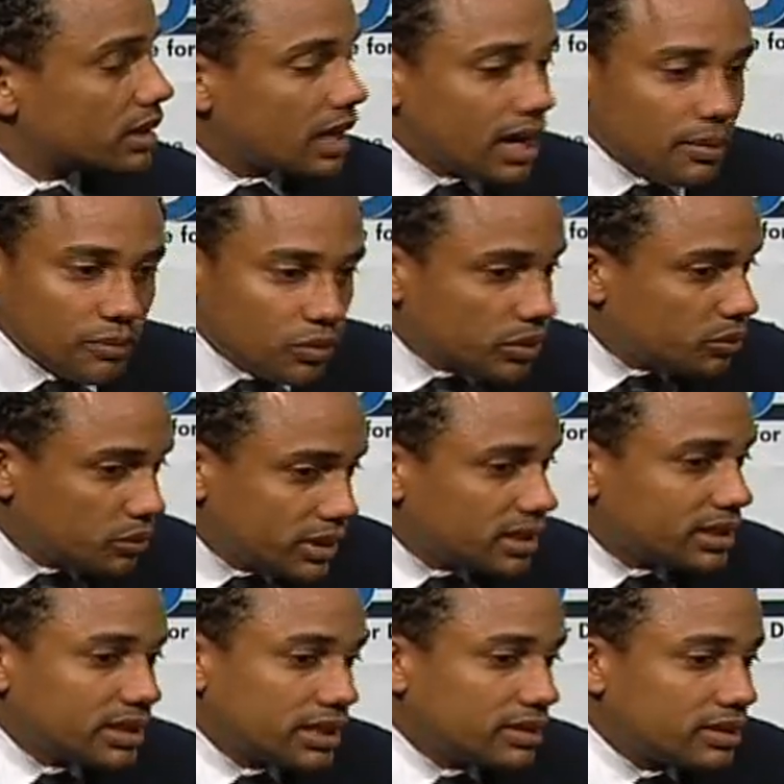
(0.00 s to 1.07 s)
Um, we
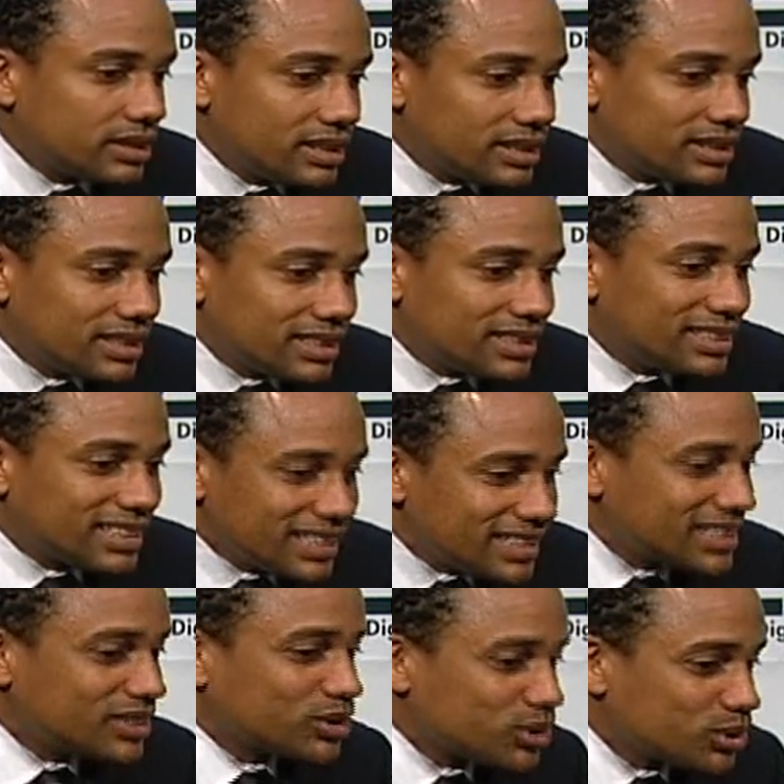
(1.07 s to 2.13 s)
really could, th th
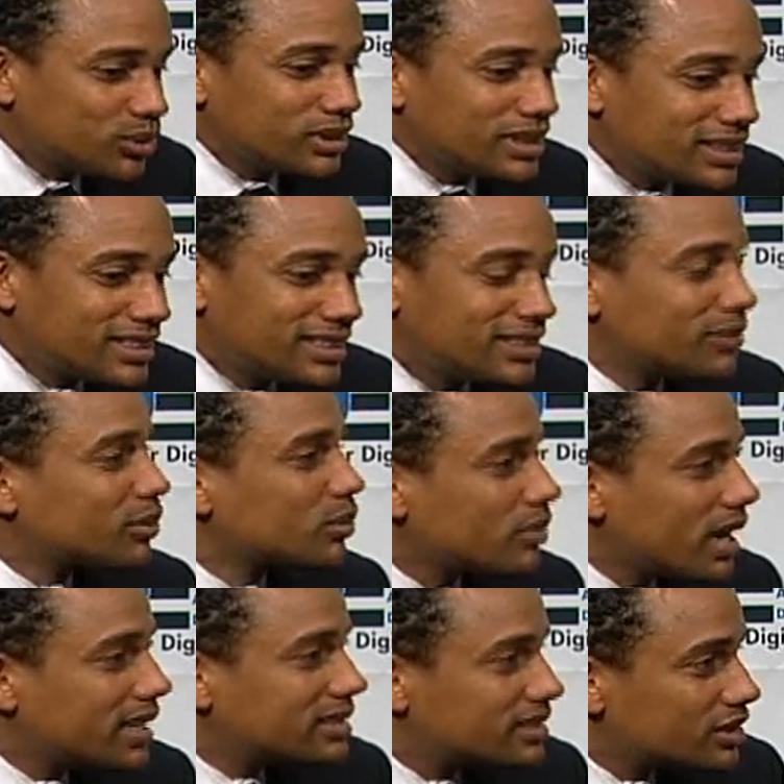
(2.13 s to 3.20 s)
this is truly a civil
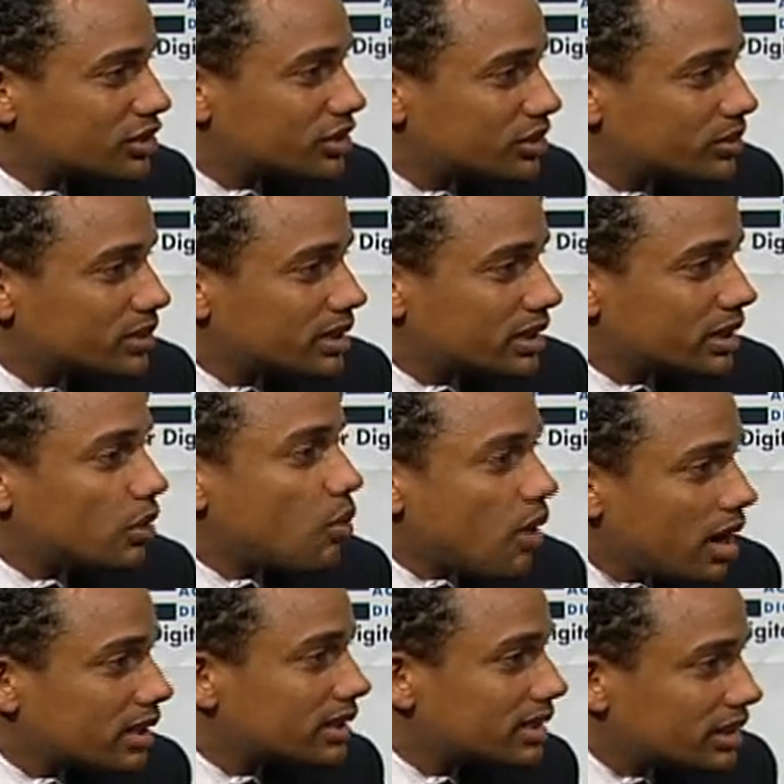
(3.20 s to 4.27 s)
rights issue and an
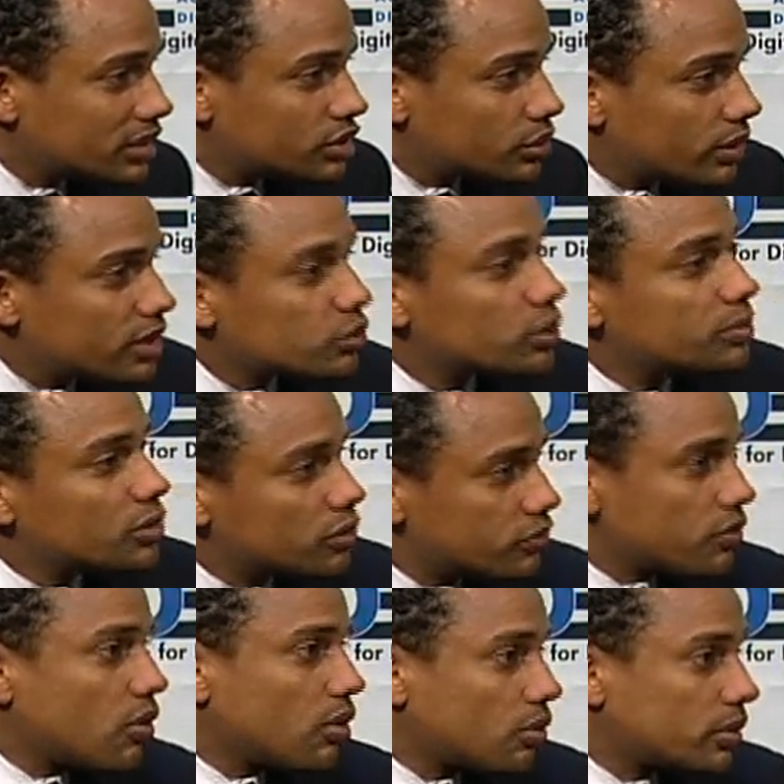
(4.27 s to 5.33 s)
equality issue as we move
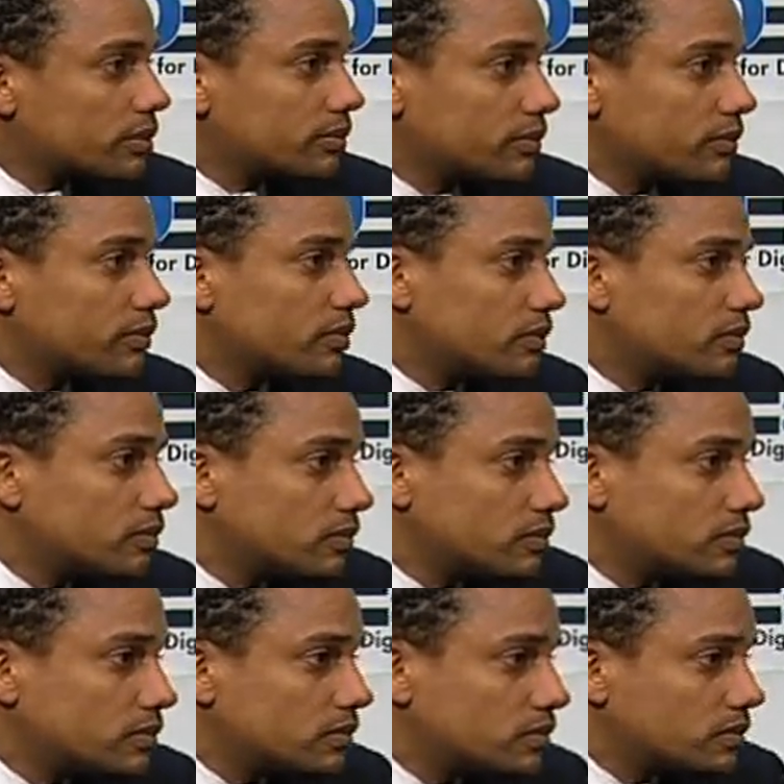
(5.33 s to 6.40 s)
forward. Mm, mm,
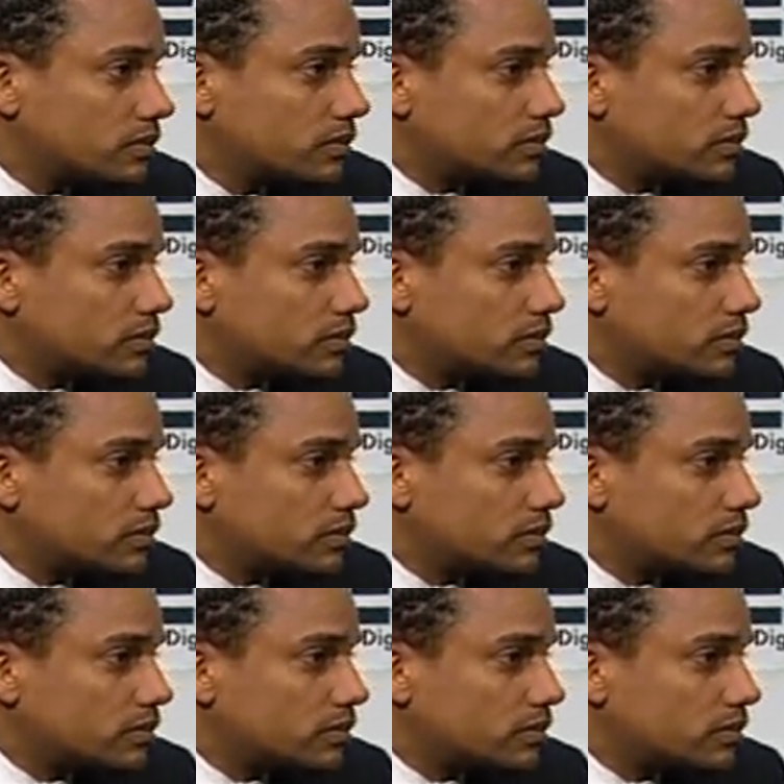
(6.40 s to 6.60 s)
mm.